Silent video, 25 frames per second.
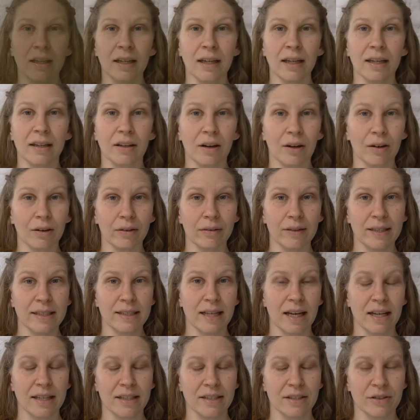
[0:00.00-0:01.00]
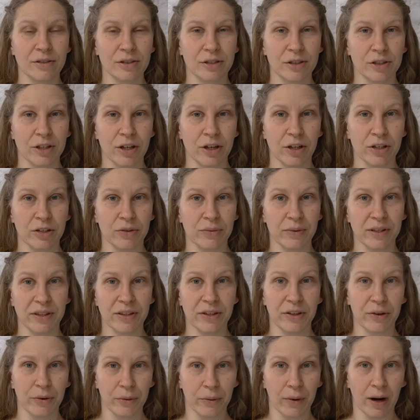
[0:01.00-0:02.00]
It always has to start with
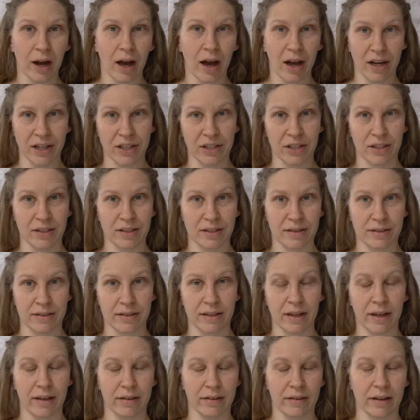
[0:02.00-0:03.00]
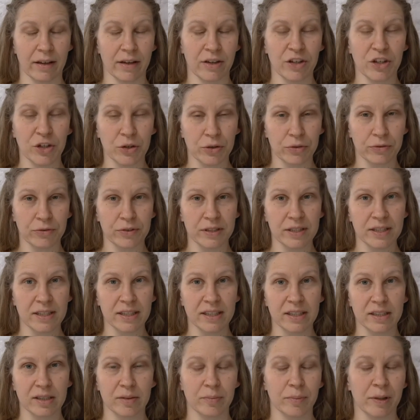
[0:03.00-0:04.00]
your actions, and then your
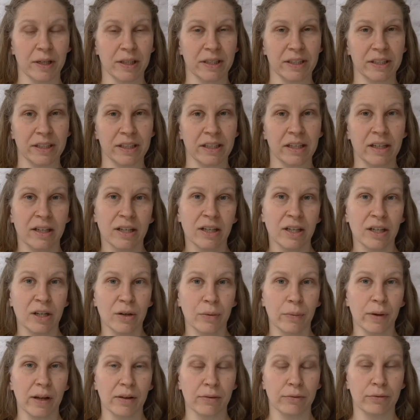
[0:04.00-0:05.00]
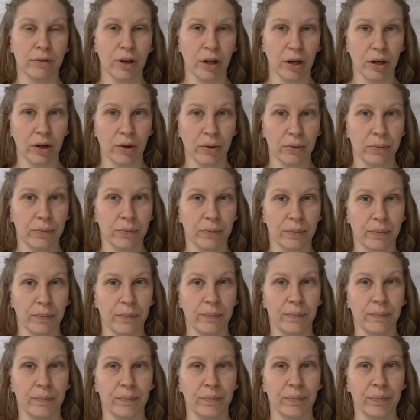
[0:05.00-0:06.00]
physical body will follow.
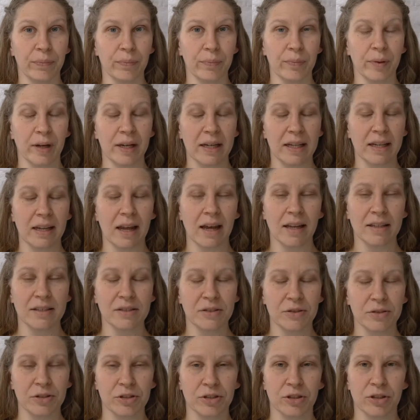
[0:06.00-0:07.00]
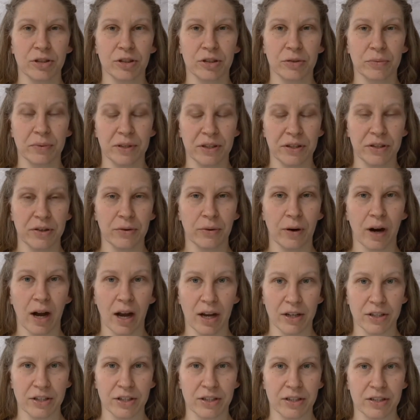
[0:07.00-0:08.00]
But it has to start with your
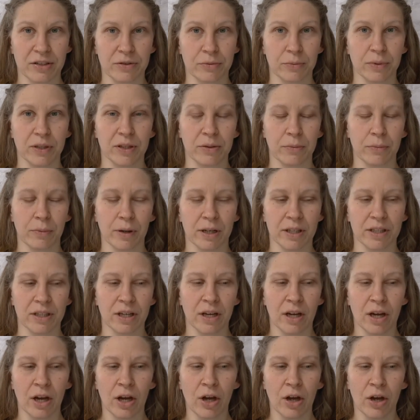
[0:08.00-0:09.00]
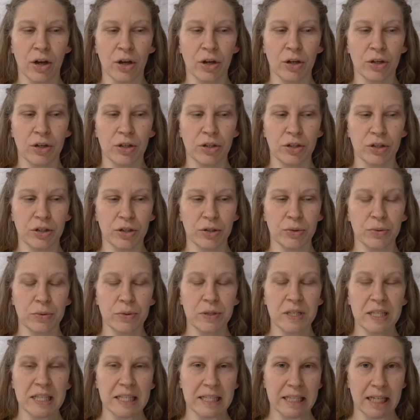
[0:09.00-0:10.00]
actions, with what you
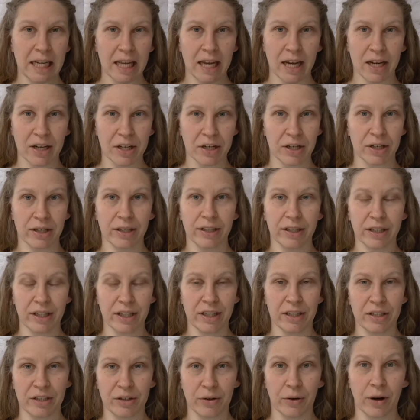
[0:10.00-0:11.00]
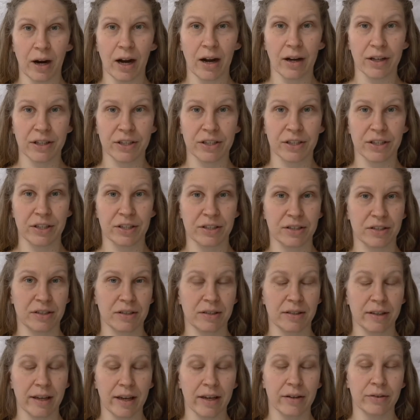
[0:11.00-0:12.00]
declare in your actions,
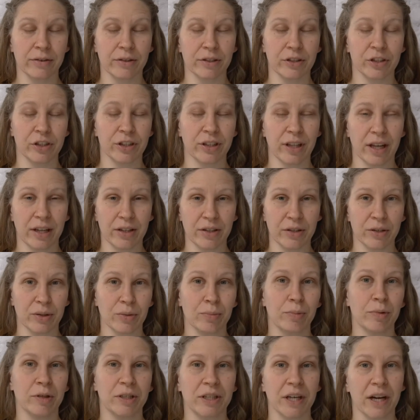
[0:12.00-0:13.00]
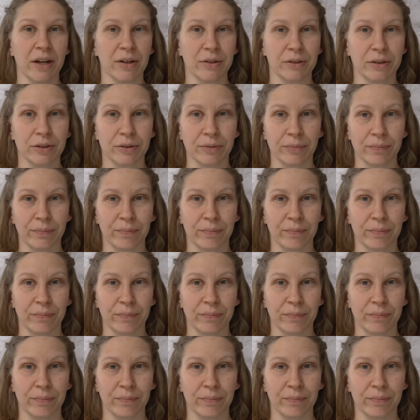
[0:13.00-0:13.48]
the energy that you put out.